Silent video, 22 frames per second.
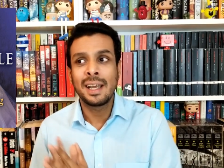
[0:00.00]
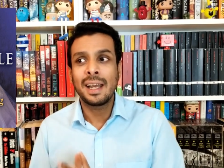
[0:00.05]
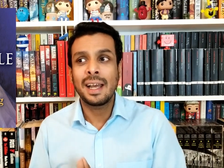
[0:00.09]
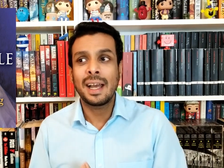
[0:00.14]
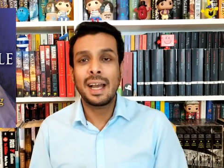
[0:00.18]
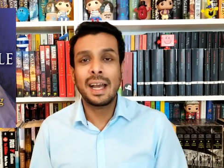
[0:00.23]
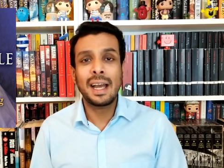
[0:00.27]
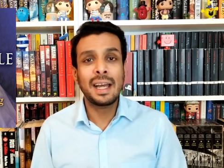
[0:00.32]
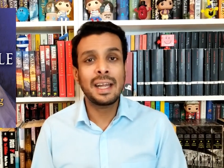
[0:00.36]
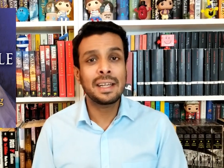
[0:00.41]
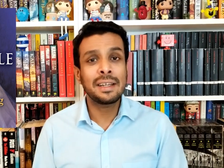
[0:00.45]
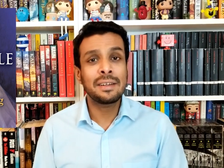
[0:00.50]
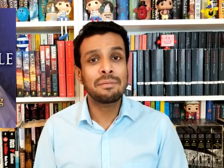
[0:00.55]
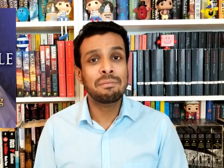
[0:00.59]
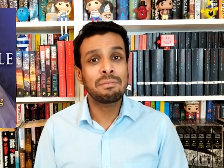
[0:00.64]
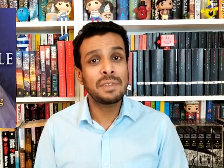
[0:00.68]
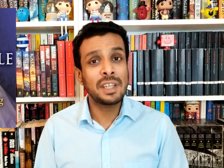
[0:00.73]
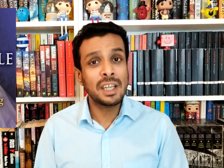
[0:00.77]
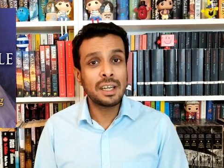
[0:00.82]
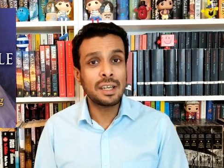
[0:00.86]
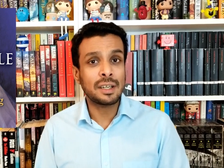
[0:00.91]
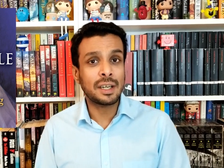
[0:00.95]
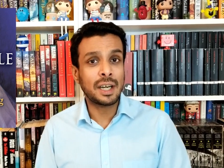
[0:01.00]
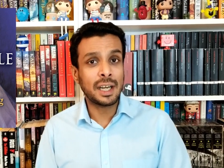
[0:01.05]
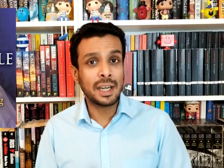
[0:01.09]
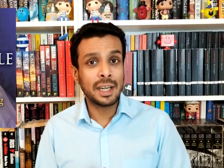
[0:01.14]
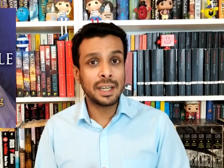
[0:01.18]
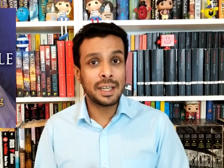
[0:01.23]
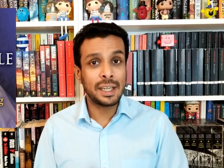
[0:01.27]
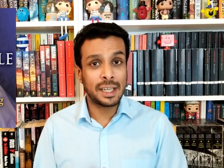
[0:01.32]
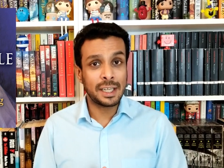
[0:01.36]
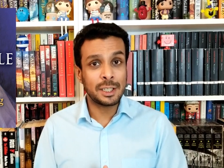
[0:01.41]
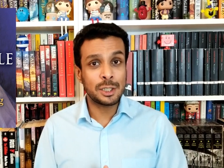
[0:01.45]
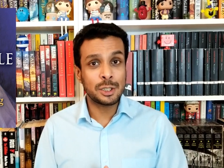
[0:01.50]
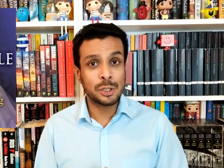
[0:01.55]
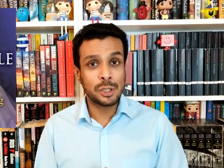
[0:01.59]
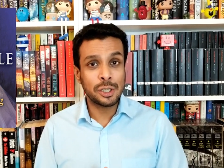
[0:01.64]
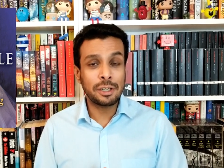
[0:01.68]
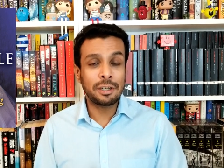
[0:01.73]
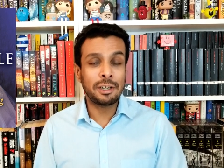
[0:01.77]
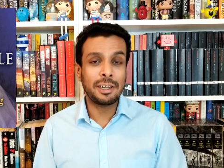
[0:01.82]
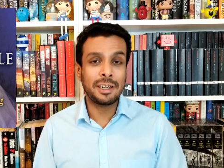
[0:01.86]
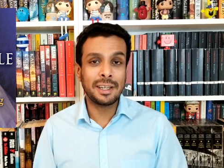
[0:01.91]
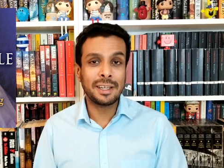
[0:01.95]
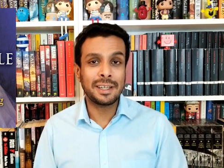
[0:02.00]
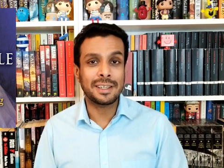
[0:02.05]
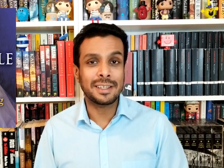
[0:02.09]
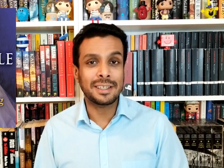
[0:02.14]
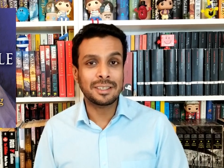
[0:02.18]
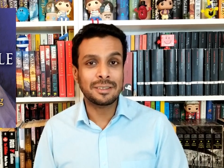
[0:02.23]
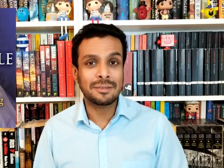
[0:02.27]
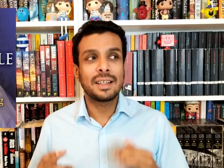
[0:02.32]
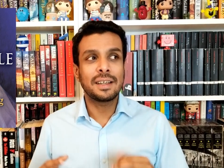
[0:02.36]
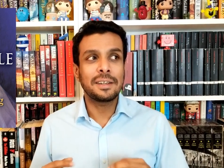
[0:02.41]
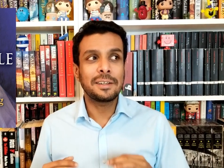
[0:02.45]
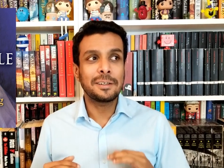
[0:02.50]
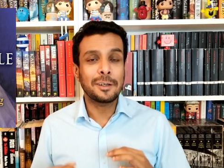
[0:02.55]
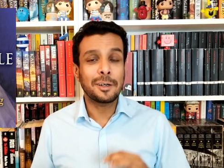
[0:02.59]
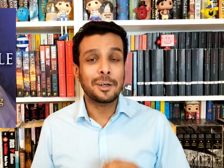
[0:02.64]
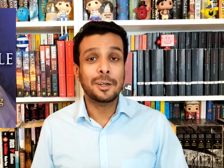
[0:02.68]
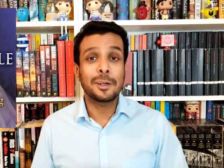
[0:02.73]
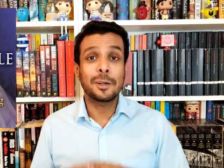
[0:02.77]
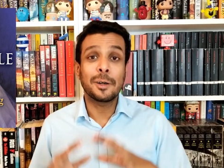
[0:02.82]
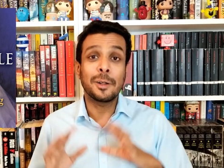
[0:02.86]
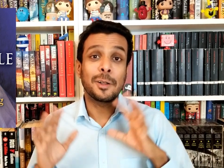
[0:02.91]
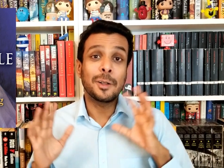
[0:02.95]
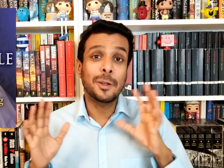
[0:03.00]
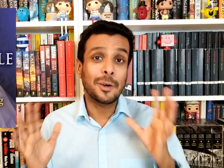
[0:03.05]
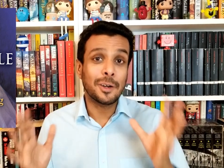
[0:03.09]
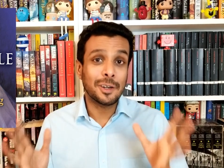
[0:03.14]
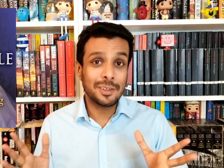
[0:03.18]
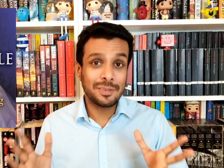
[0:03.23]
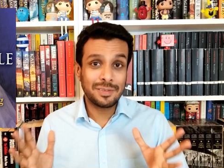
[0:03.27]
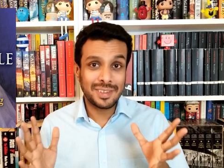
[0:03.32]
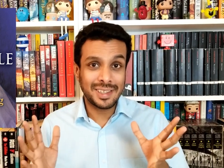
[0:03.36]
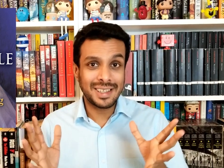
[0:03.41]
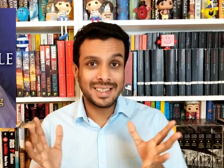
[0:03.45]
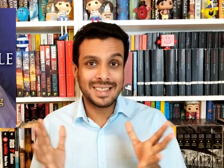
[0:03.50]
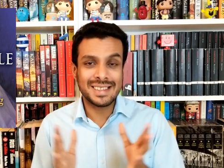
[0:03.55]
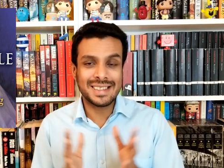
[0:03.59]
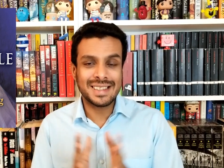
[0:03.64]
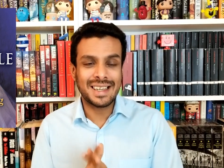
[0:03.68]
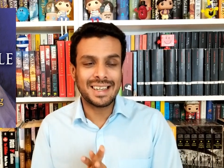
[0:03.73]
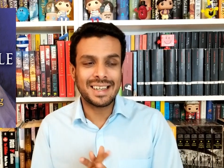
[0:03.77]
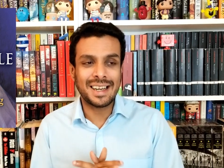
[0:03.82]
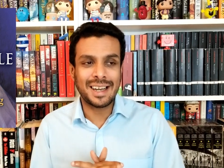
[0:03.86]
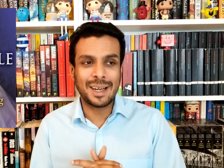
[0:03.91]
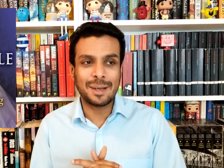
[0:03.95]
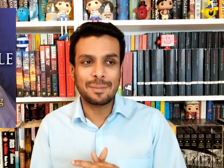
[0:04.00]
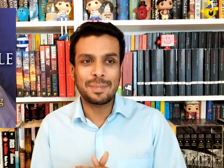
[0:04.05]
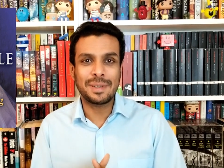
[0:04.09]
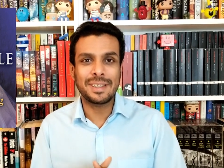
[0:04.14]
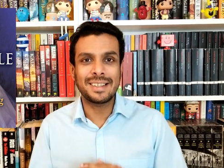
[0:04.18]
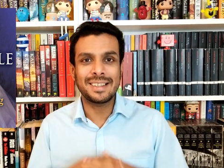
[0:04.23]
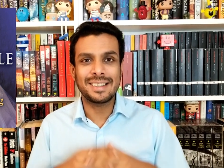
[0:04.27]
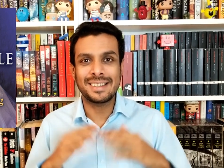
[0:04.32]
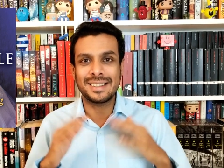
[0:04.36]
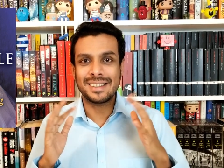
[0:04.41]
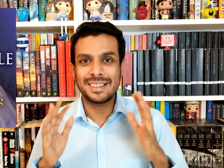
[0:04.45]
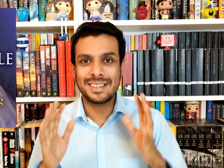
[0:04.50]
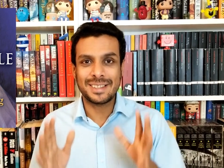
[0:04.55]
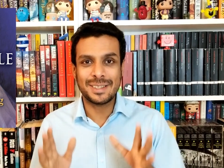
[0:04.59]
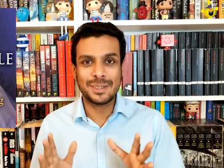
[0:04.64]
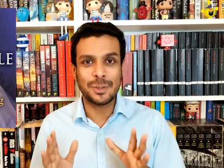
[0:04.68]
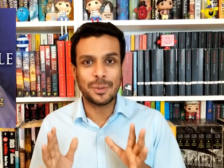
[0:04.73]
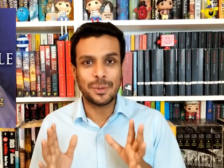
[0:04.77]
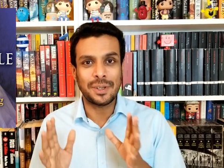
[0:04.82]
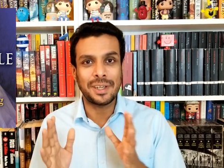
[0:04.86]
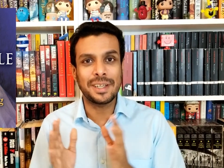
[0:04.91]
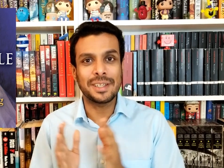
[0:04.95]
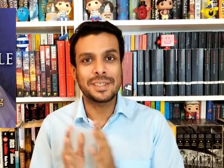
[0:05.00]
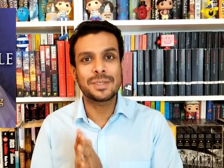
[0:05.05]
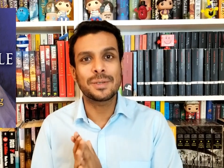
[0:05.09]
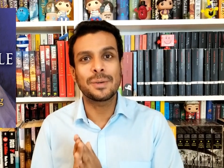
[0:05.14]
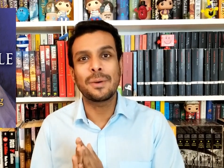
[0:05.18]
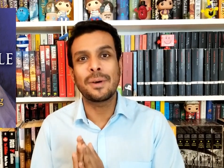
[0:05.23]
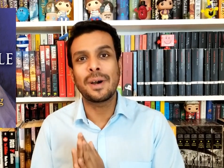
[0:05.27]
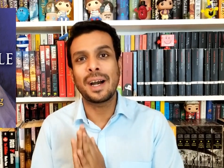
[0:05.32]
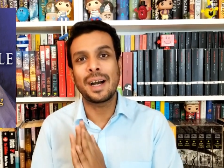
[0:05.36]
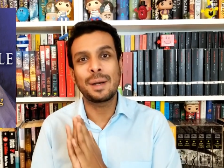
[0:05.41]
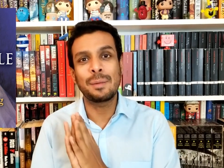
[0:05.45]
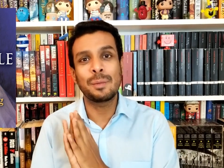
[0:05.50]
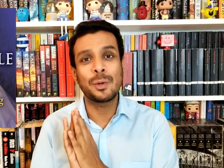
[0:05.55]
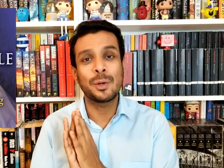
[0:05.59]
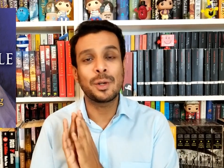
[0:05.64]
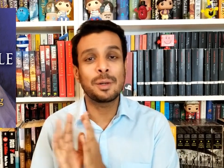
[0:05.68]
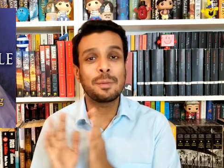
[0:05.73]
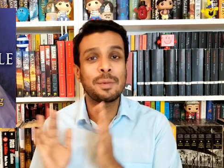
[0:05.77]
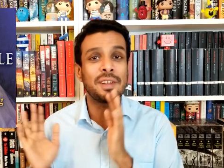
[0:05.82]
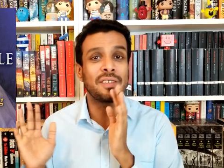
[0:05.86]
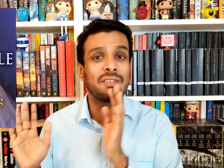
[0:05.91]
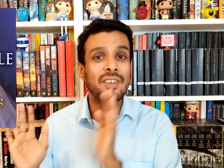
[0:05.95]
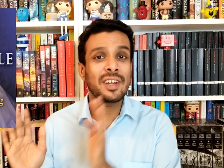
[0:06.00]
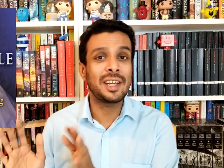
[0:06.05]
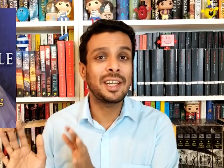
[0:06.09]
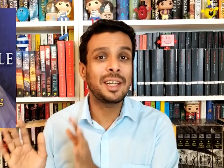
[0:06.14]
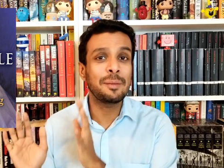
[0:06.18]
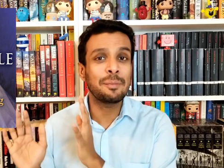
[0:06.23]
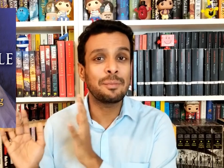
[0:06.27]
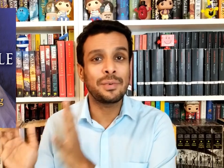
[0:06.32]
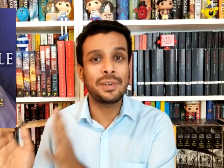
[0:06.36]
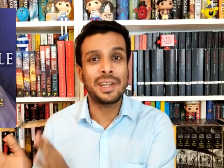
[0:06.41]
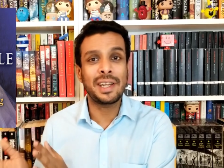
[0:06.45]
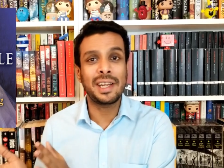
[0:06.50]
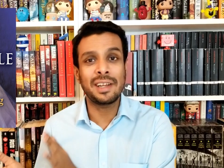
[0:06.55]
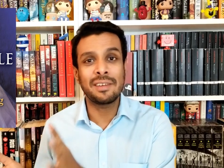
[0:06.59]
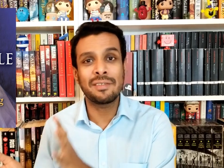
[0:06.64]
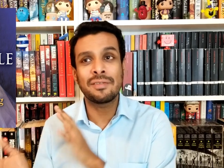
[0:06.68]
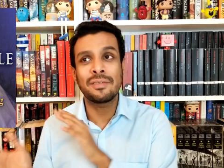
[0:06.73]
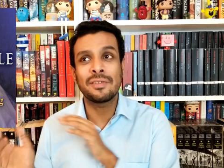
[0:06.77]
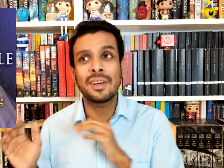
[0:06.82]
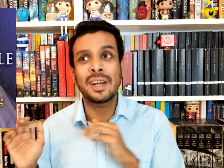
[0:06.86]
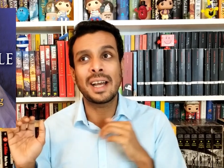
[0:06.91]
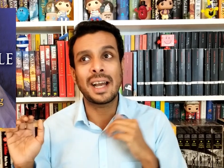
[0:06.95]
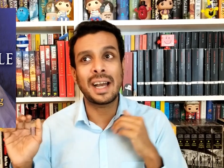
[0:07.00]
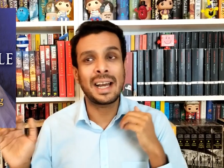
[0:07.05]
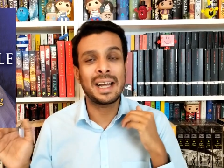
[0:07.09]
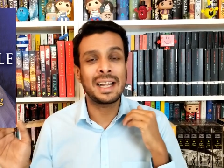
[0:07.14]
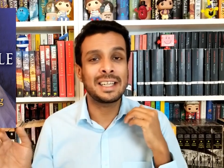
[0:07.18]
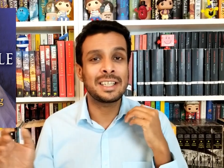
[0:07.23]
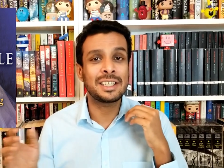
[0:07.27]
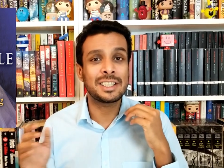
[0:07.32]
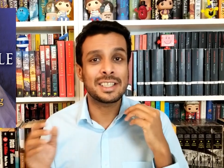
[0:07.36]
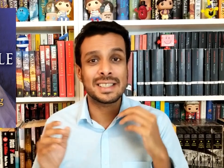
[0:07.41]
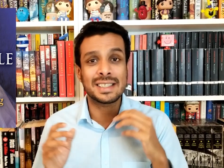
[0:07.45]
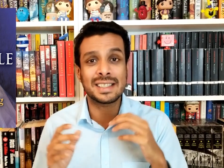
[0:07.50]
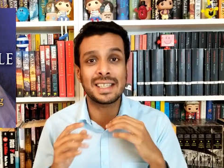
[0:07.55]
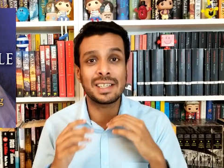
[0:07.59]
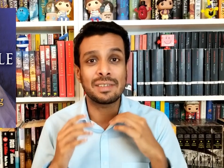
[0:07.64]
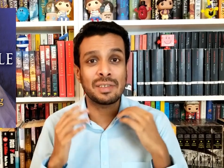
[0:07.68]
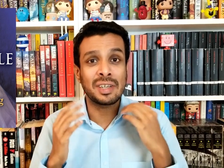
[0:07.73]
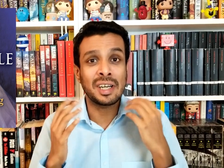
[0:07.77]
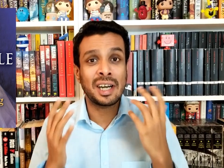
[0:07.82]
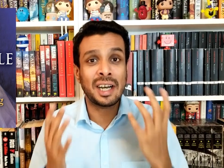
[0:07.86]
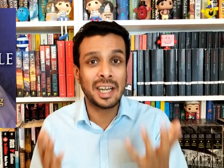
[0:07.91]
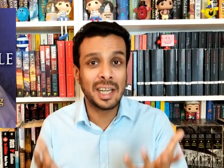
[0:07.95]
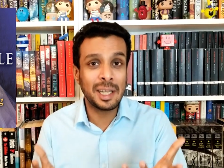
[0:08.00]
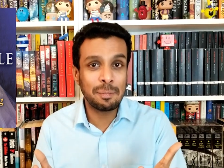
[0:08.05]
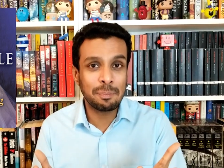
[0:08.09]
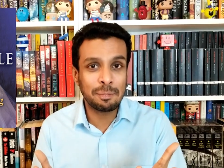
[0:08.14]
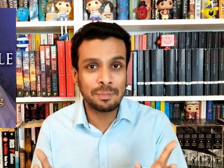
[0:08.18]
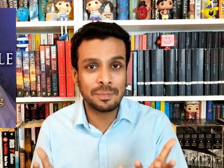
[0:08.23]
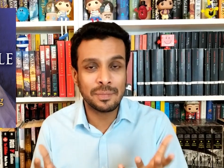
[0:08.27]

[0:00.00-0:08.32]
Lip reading: And yeah, I enjoyed reading it. There are a lot of things that happen in this story, so I'm going to be very brief and just give a hype